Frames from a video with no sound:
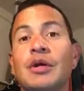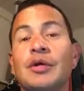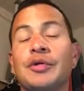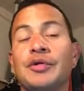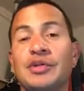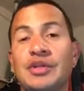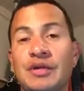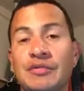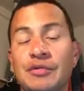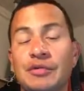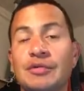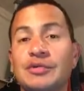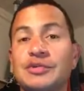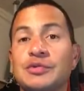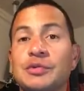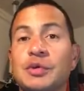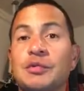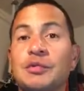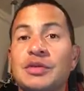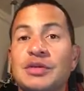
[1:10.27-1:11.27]
our endeavors
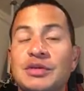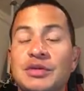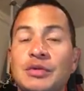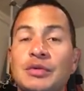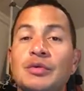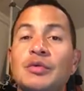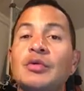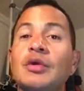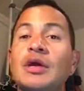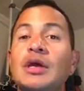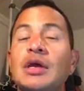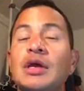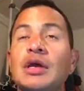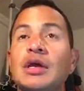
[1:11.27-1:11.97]
or what we do